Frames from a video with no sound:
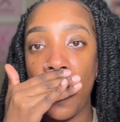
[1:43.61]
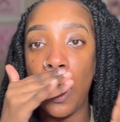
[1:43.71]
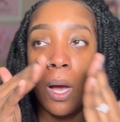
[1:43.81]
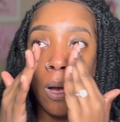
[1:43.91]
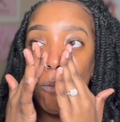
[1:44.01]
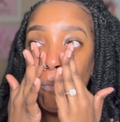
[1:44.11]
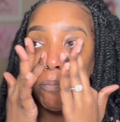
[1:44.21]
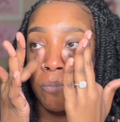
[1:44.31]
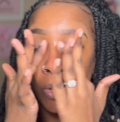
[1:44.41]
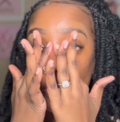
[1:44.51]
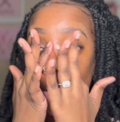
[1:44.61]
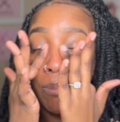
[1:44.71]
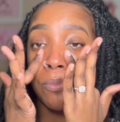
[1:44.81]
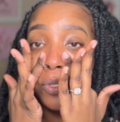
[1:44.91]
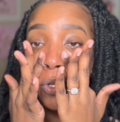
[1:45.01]

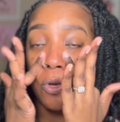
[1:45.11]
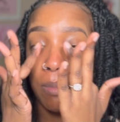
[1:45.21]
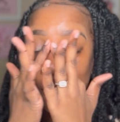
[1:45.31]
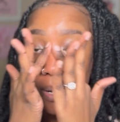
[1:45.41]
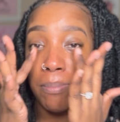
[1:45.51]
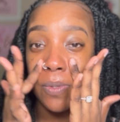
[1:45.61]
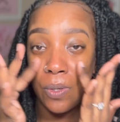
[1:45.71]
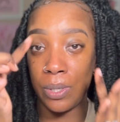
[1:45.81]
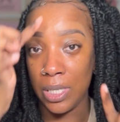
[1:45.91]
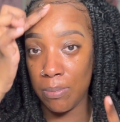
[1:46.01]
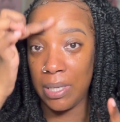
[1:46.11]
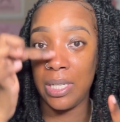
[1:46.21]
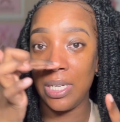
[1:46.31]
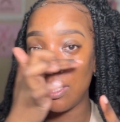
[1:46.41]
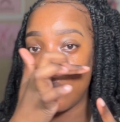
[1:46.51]
problem zone. My problem zone is my
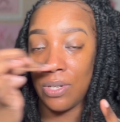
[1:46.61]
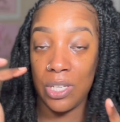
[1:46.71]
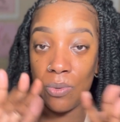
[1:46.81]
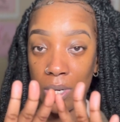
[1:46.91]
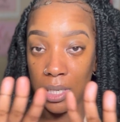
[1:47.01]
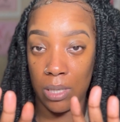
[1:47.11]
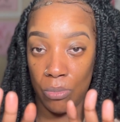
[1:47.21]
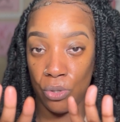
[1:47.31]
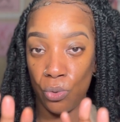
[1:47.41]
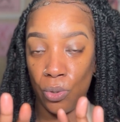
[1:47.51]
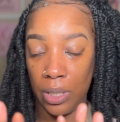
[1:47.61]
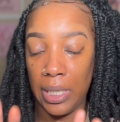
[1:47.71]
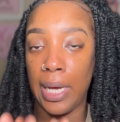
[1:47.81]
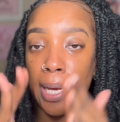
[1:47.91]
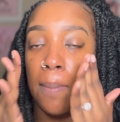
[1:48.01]
T-zone. That's where I get the most
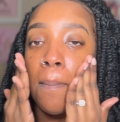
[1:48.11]
oily at.